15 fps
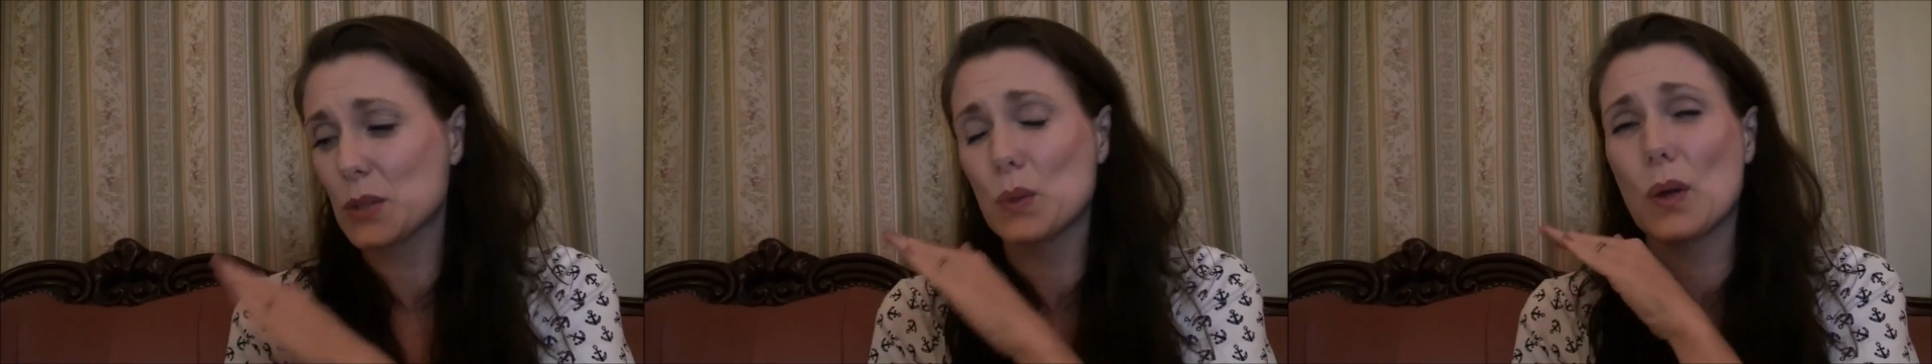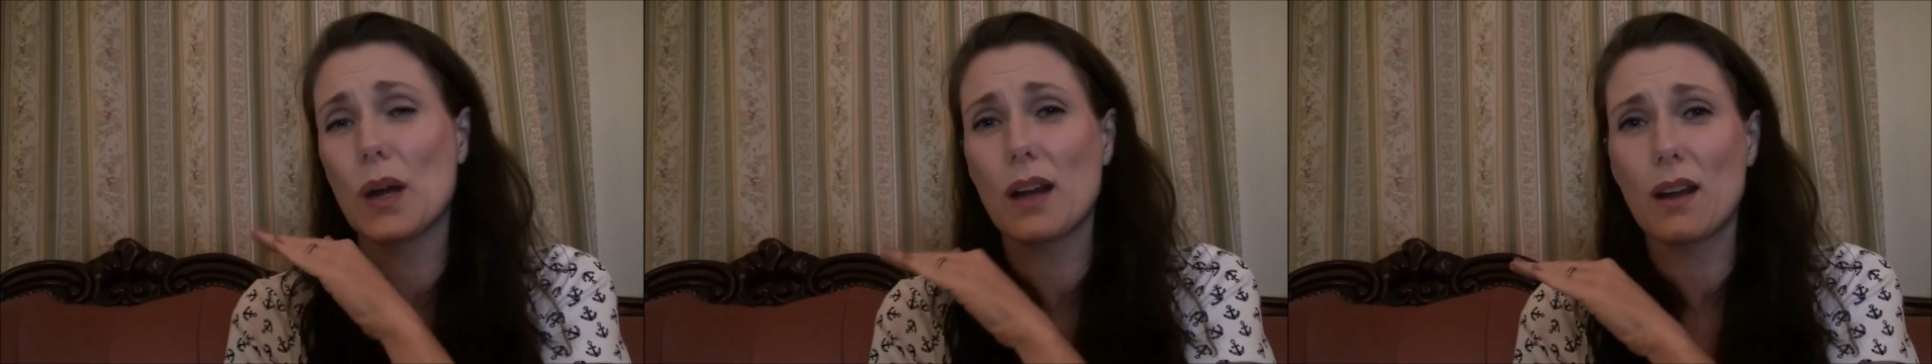
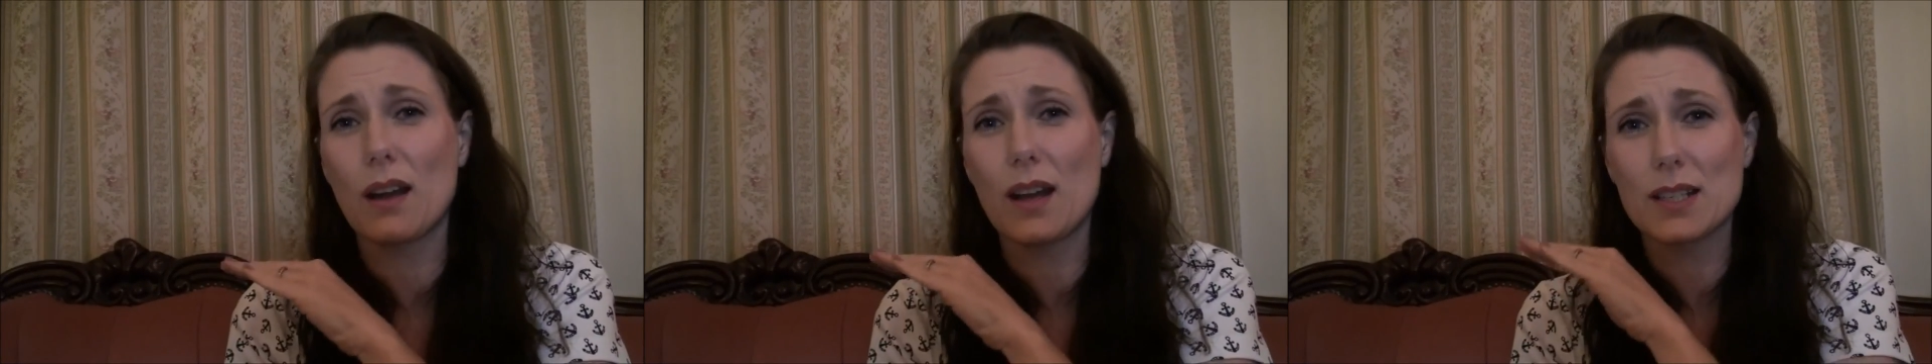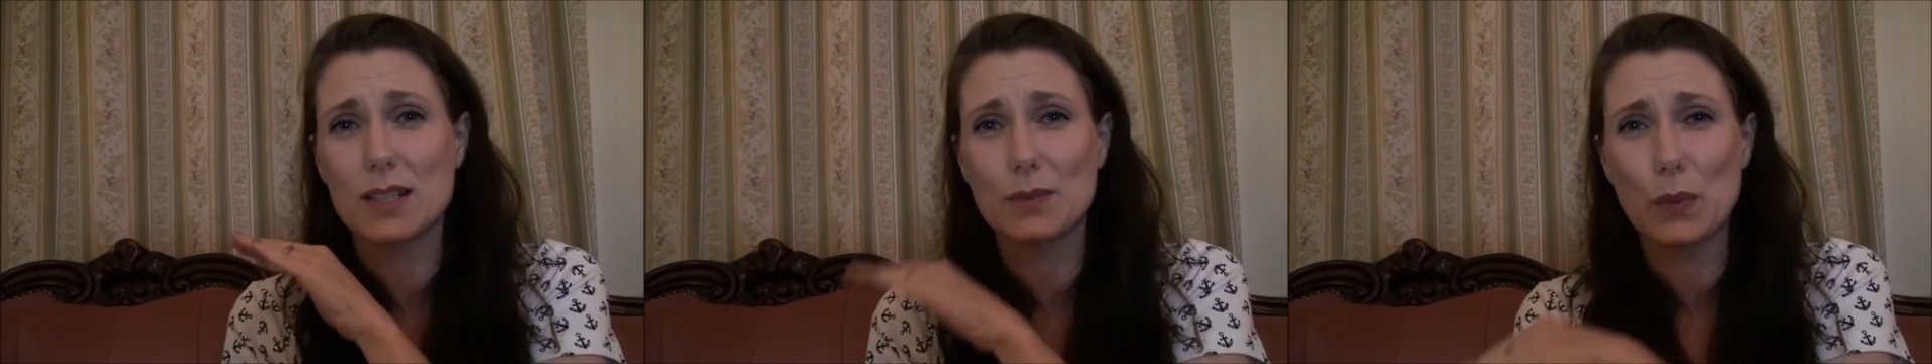So
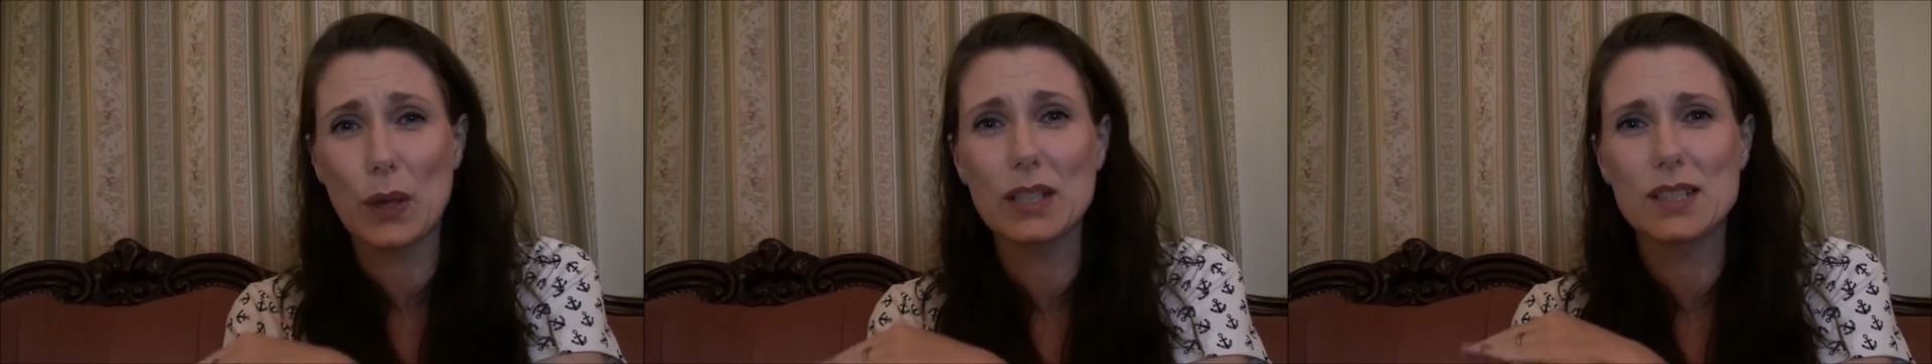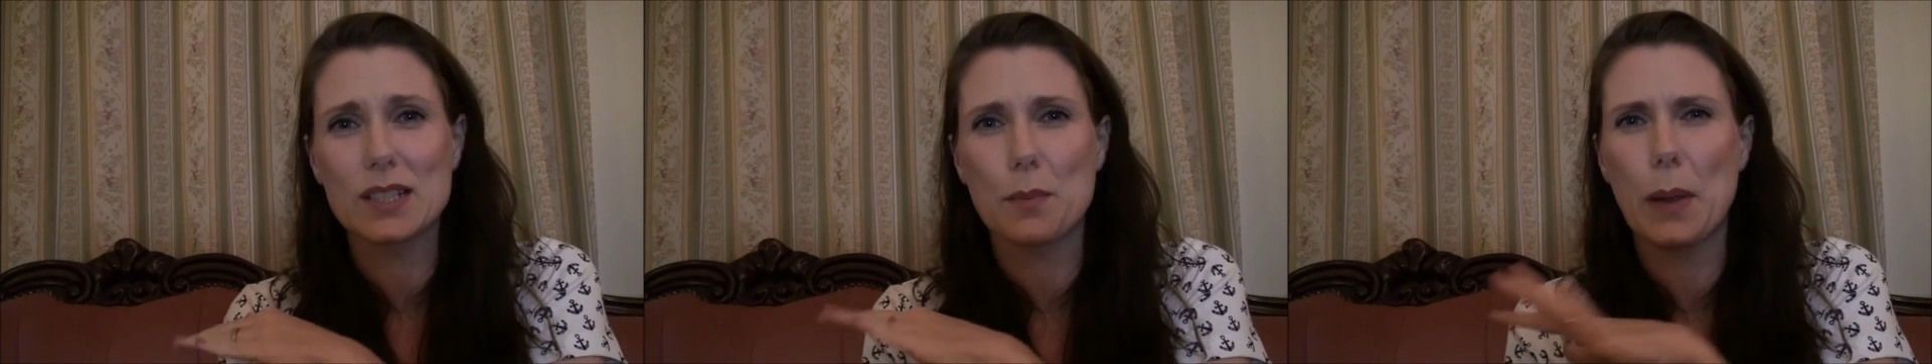as
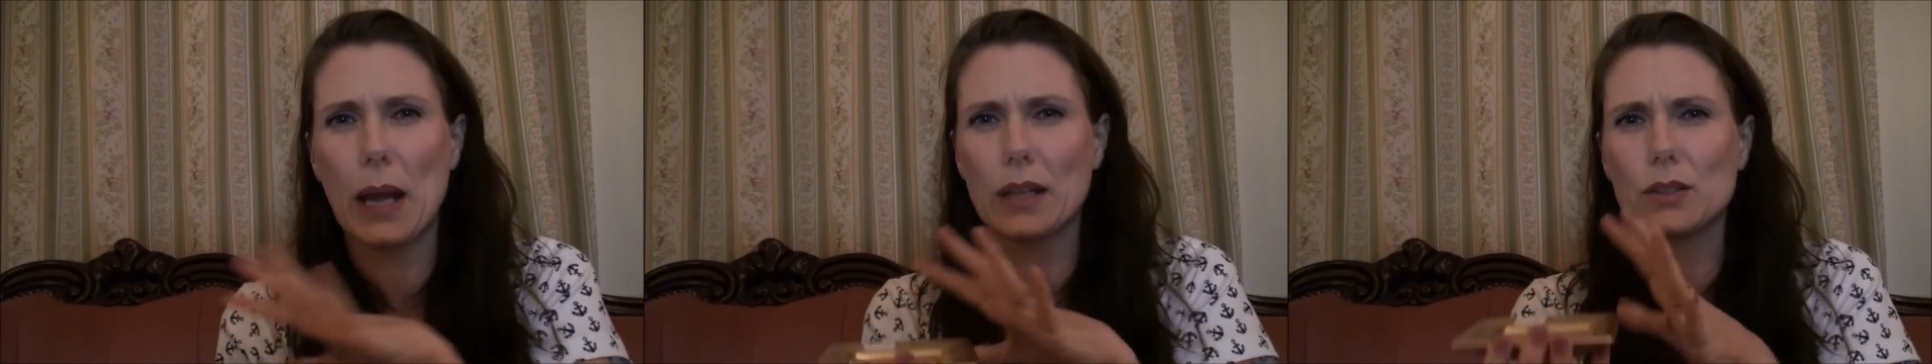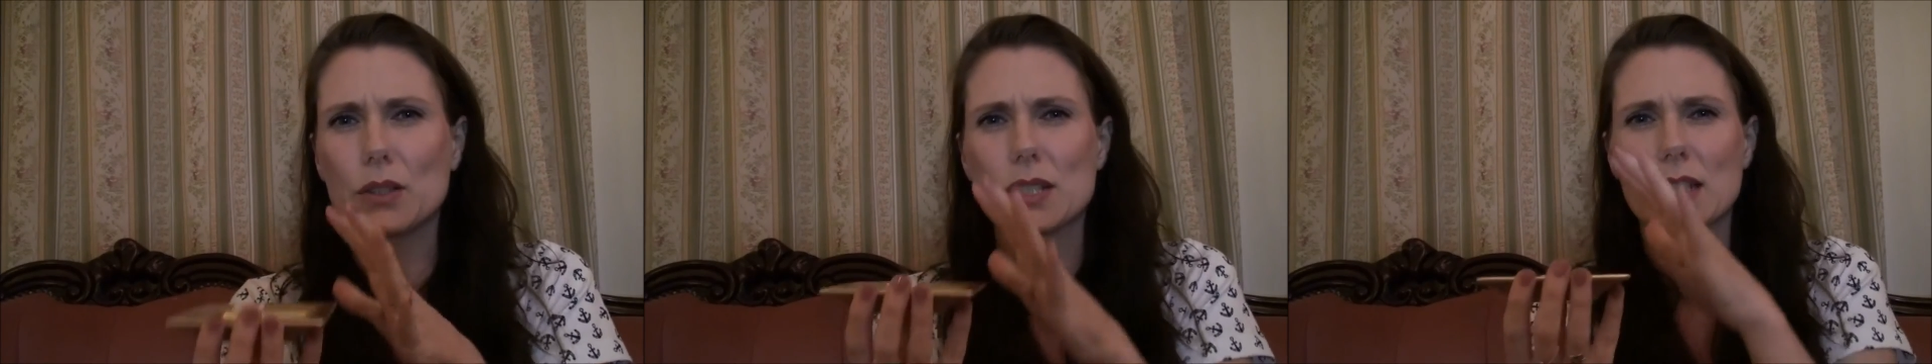well as the
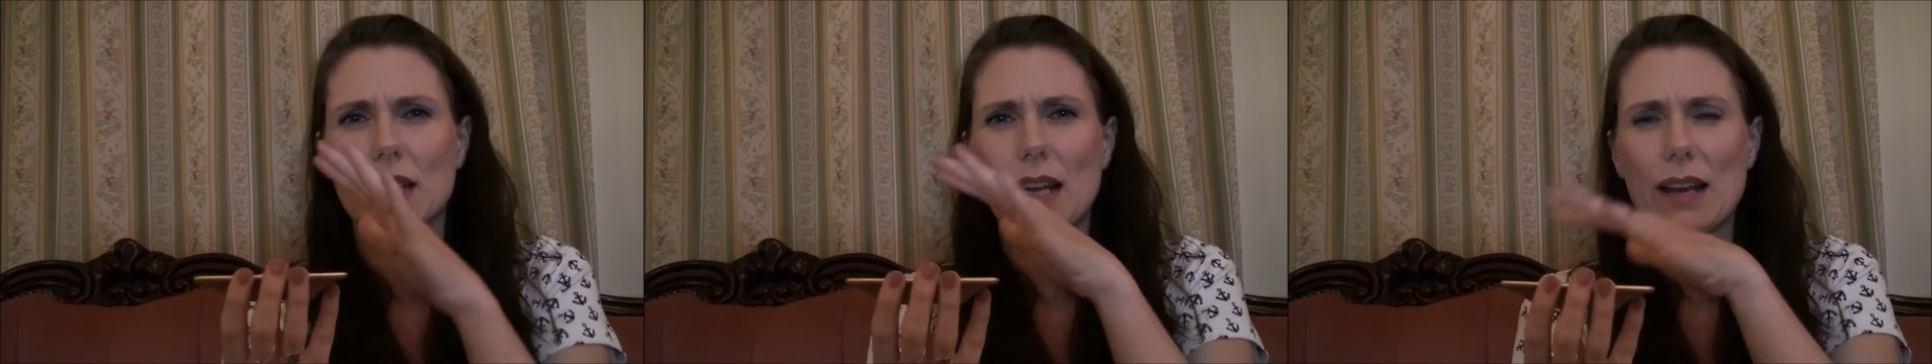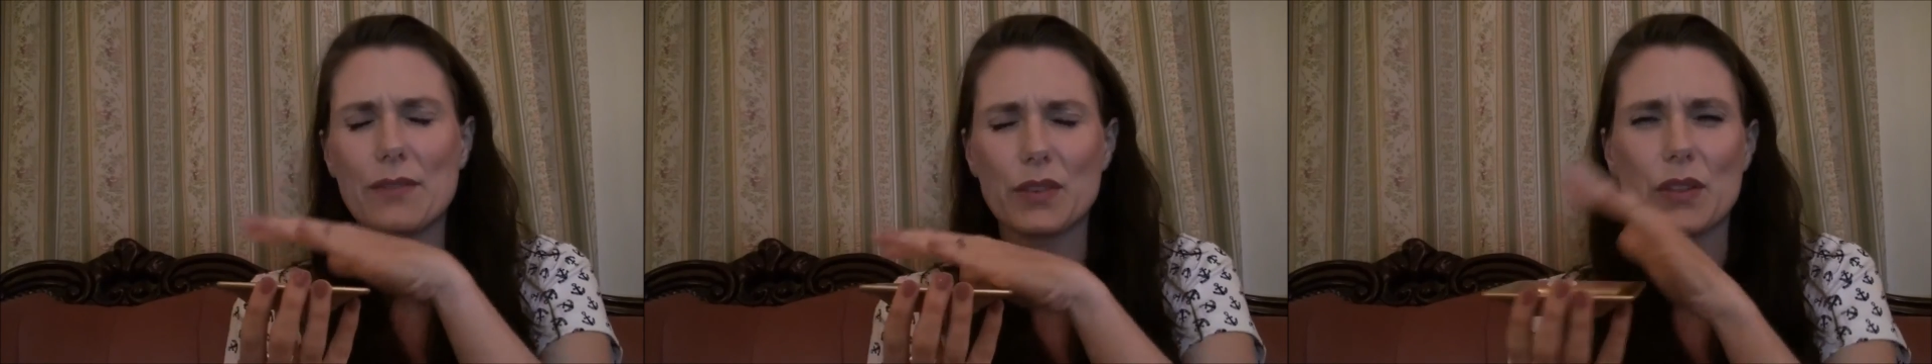pillars, like
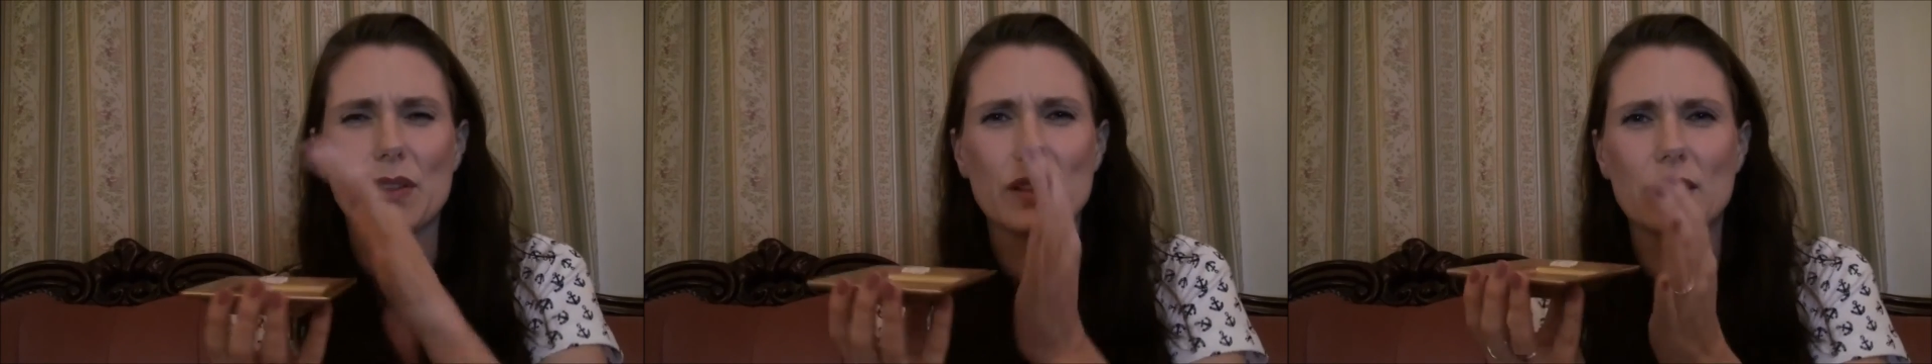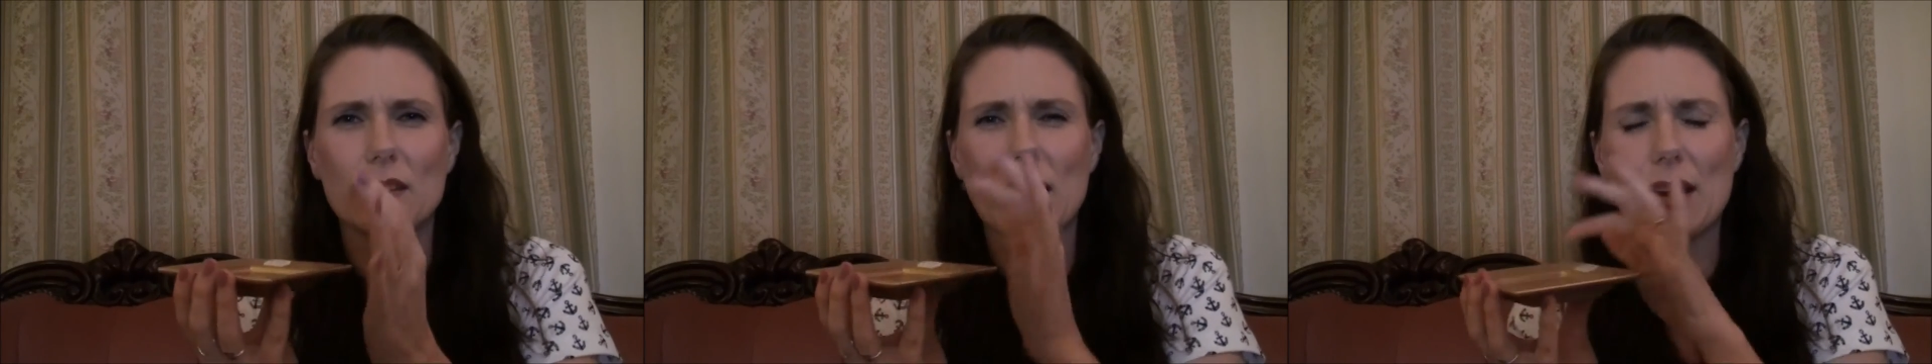everything,